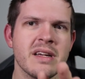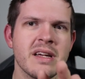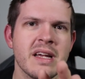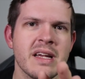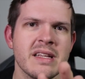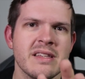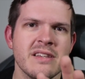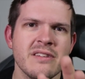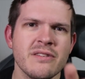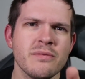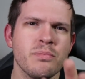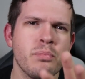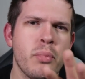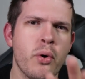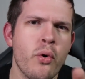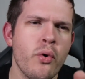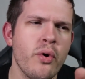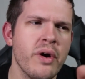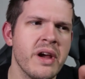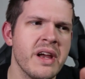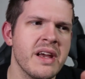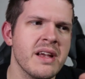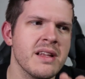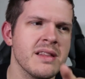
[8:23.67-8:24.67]
at this
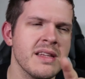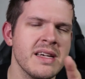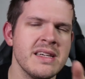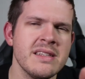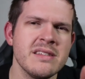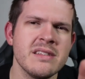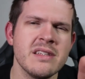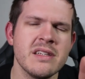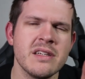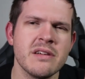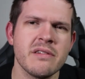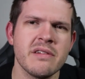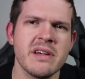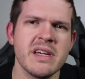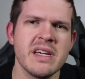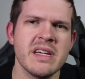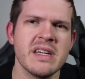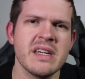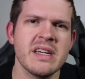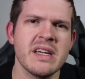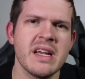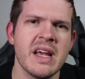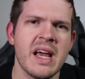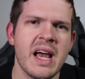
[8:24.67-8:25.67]
point, Laci
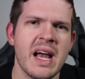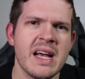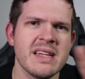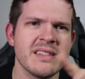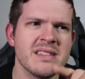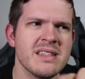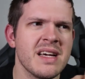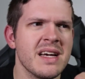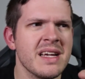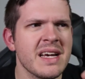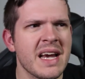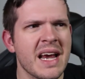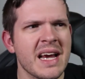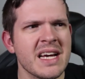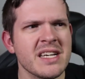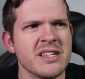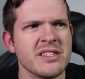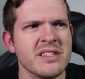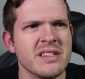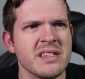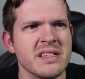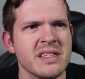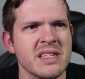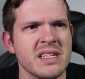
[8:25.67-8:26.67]
Green has not
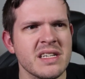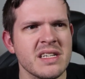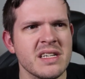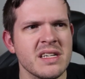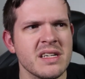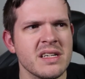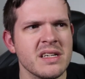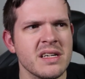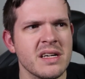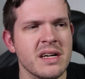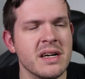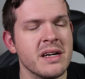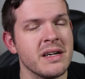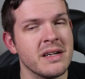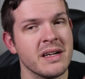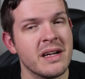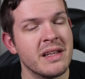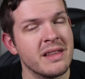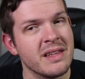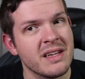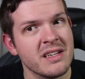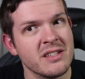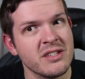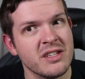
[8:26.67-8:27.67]
actually,
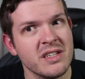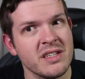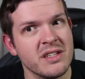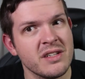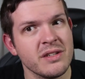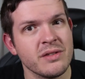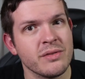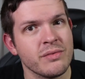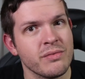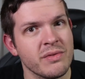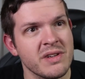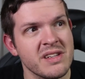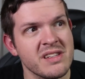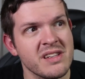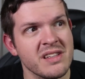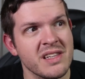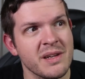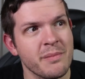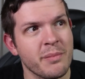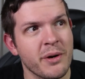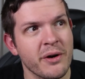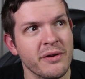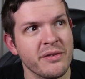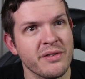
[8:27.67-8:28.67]
unless she just
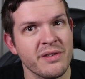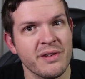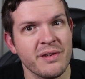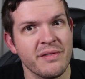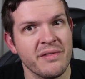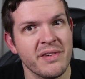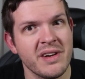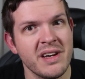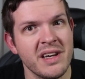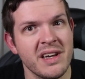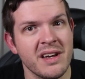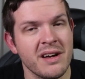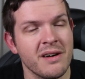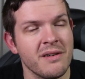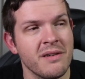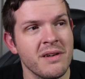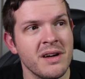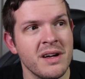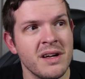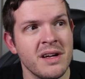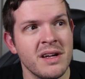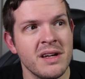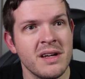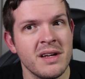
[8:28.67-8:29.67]
recently posted a video
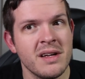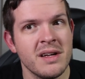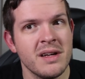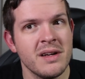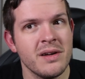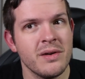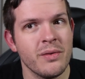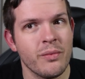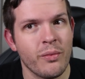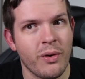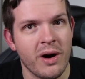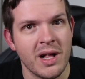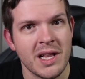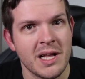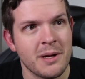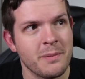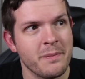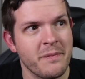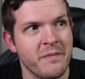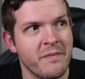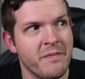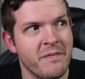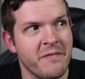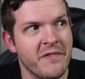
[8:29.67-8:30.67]
while
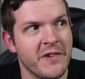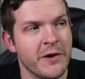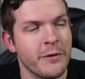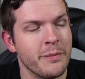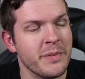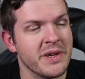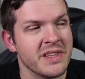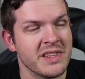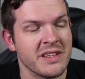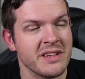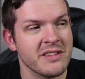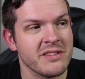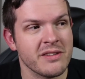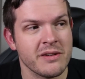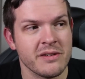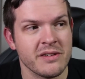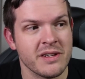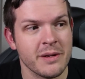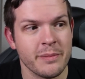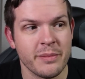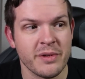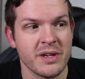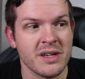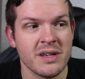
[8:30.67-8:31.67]
I'm filming this or
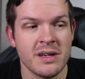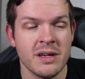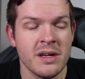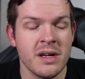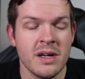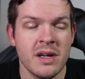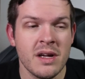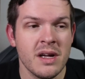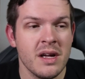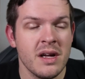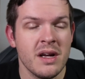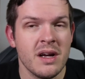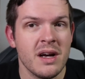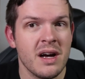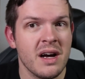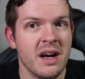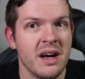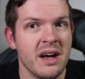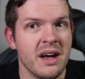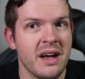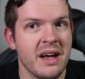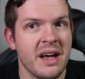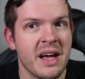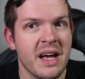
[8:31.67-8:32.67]
something,
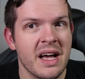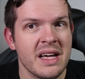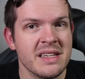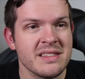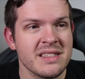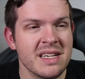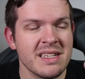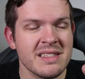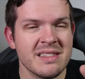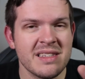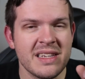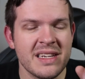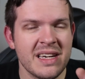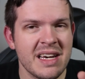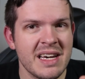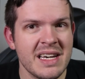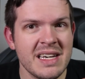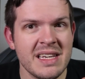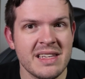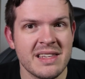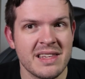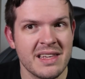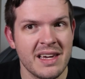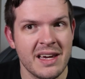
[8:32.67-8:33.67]
has not said
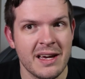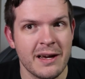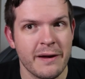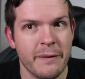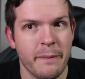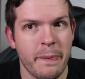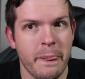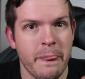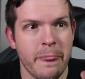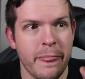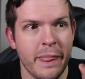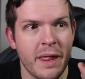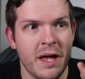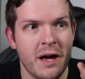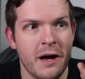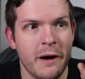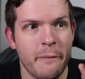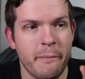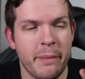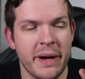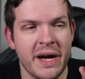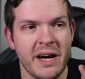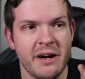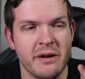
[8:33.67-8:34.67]
anything
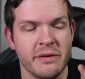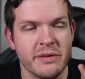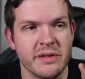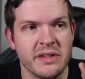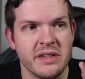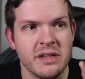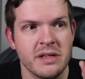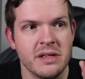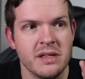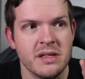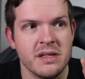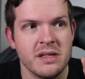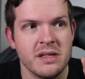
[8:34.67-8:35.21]
about